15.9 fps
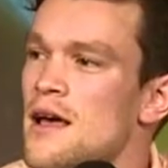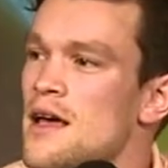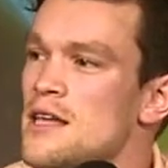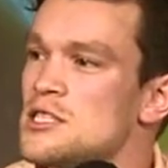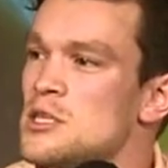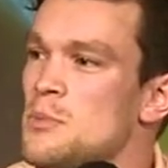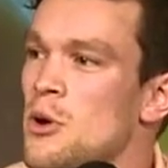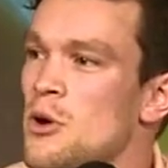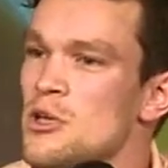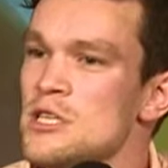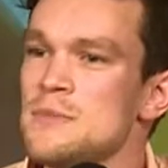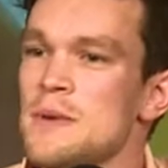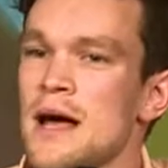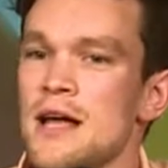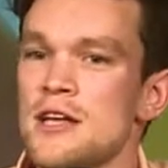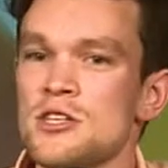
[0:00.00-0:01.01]
I suppose,
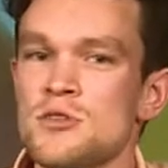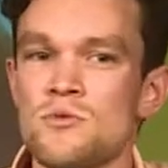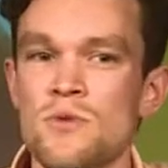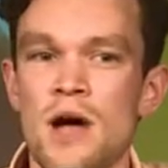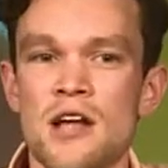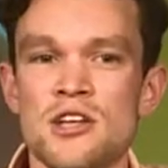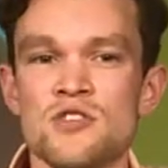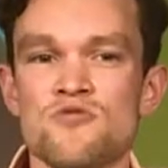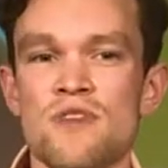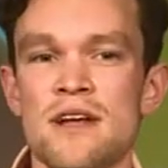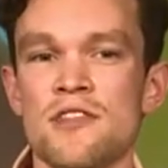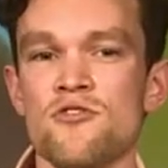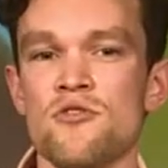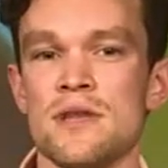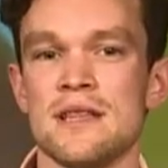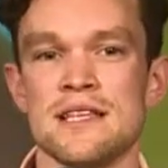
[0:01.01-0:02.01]
but I just
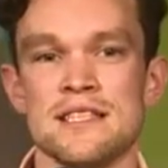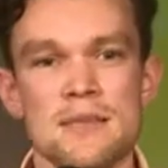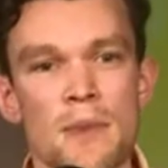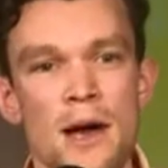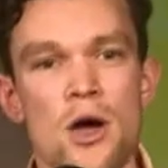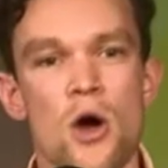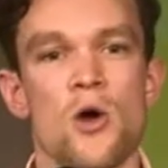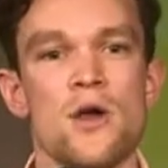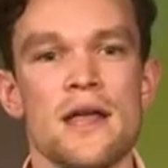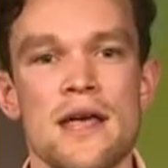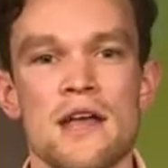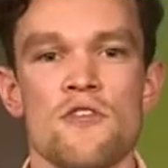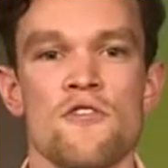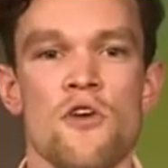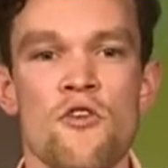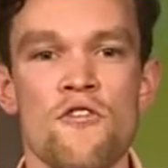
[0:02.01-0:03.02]
ran through a list in my own
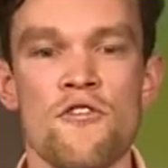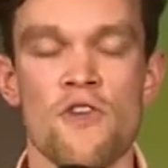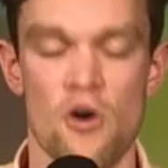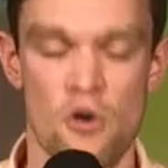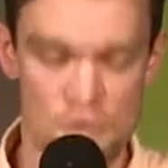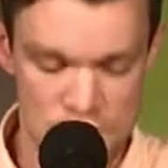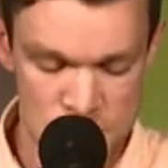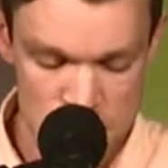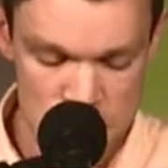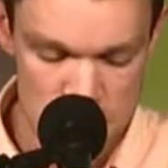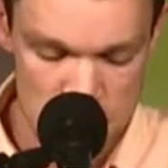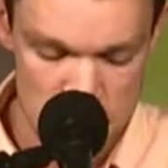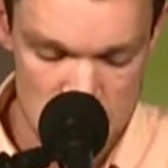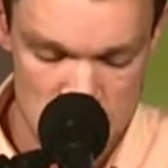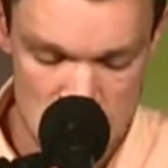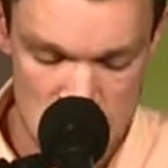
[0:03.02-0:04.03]
head of
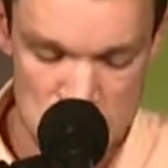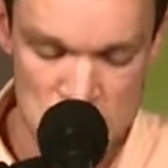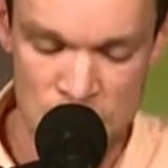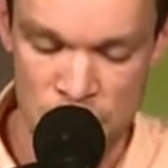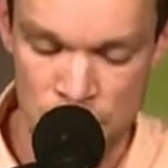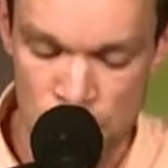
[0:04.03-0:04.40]
types of